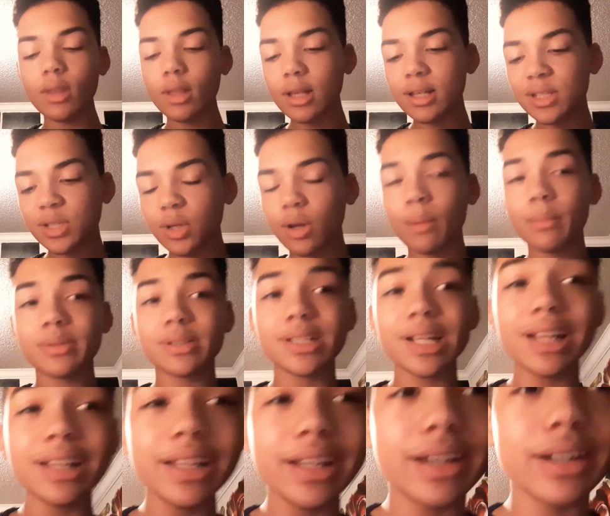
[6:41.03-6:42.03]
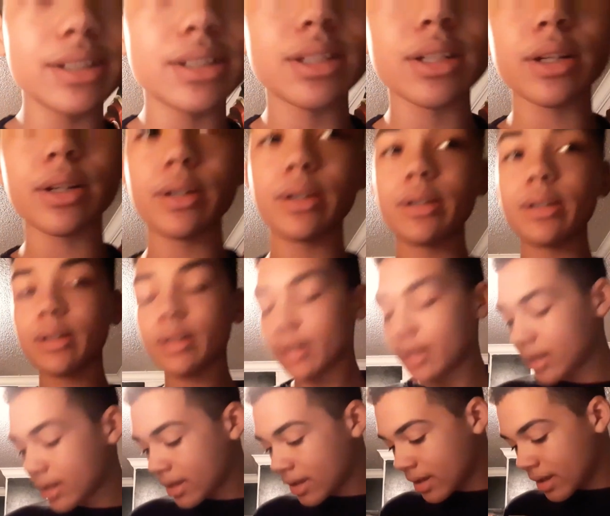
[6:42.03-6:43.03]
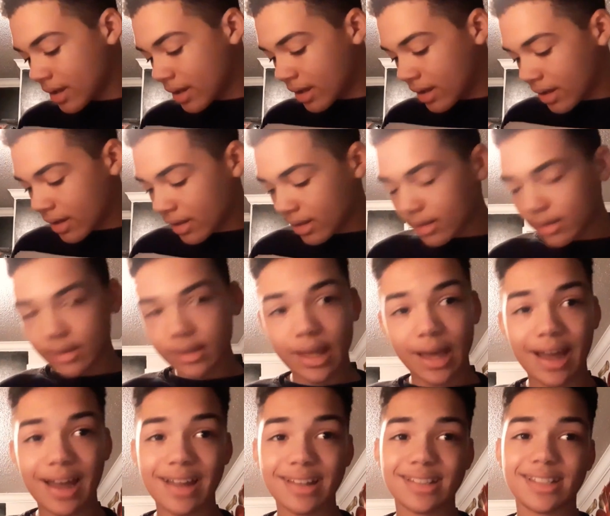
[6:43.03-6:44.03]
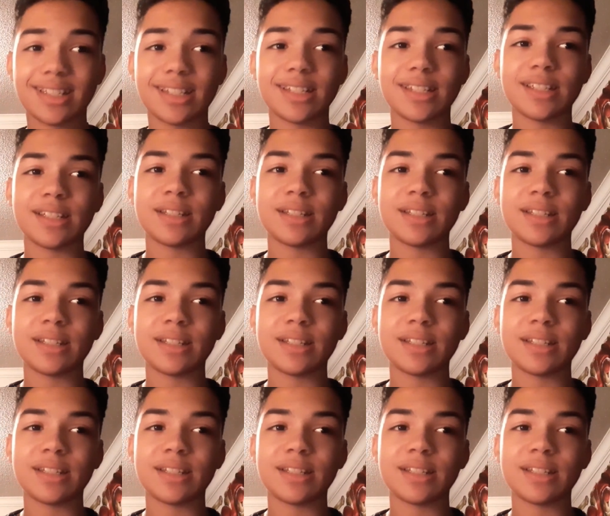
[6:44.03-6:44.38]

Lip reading: So I'm slightly concerned that